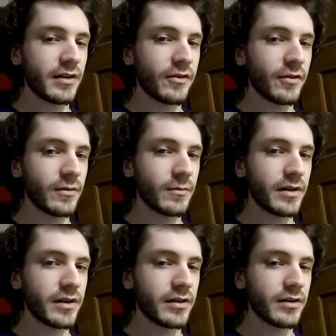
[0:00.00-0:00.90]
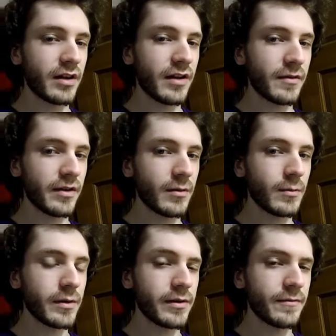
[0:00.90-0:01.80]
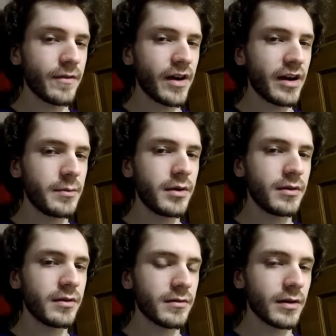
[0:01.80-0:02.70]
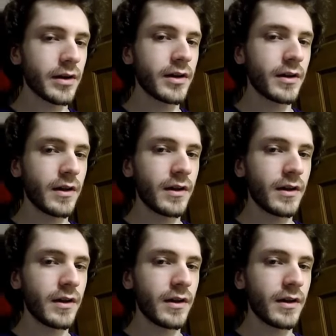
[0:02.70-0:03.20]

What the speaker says: in a certain way, and you can have like a weird vibe, right?